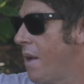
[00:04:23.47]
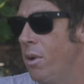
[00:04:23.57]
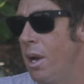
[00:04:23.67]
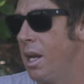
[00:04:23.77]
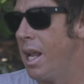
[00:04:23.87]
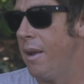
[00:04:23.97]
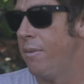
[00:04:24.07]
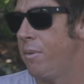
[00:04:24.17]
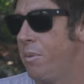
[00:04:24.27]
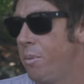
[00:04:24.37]
everyone
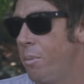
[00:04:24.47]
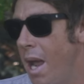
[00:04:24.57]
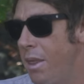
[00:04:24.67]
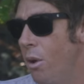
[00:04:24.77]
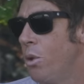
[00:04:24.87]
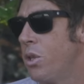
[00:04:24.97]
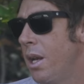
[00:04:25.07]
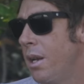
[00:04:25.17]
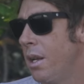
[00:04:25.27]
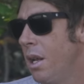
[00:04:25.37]
lived by the
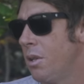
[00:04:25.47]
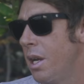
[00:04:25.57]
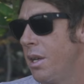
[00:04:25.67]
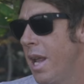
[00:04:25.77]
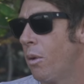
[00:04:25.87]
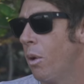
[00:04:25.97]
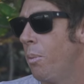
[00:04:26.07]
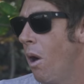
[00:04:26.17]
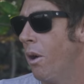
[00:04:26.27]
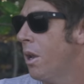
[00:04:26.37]
ocean. It was an integral
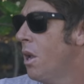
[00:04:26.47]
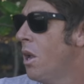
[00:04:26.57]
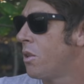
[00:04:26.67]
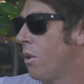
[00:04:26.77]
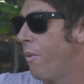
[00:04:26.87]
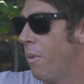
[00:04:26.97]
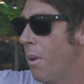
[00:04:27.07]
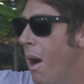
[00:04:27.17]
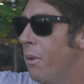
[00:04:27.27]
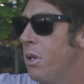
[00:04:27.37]
part. So from
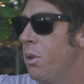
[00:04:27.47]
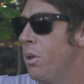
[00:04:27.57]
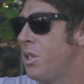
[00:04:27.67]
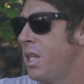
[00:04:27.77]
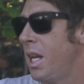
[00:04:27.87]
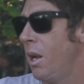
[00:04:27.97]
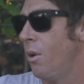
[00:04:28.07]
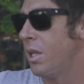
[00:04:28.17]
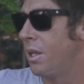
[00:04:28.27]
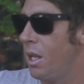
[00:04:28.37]
the mountain to the sea, it
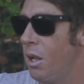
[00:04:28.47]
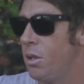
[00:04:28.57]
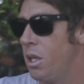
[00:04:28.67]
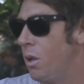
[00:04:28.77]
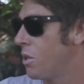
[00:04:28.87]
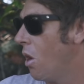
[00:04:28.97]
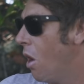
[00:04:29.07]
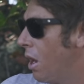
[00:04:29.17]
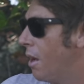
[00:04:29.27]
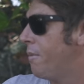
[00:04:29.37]
was, a, it was, it was
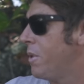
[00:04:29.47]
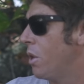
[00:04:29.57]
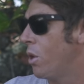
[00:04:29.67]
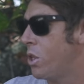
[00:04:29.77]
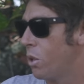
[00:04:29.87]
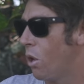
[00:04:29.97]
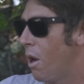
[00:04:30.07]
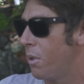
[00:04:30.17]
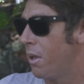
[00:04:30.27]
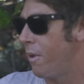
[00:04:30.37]
all of, you know, you go
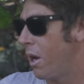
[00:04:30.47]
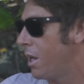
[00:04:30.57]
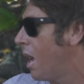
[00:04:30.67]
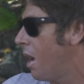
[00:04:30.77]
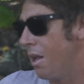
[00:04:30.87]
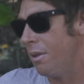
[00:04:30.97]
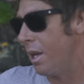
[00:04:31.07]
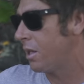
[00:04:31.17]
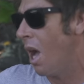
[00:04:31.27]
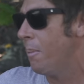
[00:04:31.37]
up to the very top,
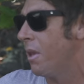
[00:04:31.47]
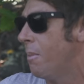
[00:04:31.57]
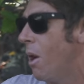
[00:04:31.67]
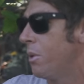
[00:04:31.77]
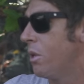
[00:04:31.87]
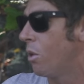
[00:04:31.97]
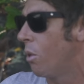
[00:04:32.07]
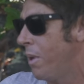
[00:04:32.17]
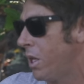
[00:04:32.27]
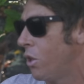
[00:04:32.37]
like top of the mountain to
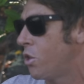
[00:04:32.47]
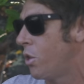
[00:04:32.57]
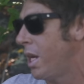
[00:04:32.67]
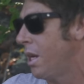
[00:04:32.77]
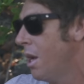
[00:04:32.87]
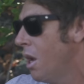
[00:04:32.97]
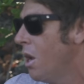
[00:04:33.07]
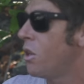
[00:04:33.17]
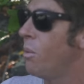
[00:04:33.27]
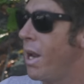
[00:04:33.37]
go pick your tree,
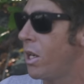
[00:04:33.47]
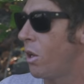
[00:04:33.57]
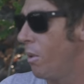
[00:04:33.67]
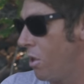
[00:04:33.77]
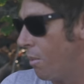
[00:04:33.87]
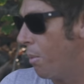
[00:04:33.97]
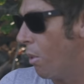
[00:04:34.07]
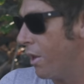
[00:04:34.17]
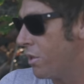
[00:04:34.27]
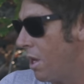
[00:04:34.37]
to make your, your
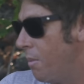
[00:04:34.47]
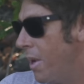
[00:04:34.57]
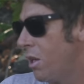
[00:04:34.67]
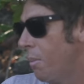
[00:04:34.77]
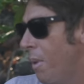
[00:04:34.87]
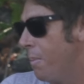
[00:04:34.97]
boards and make your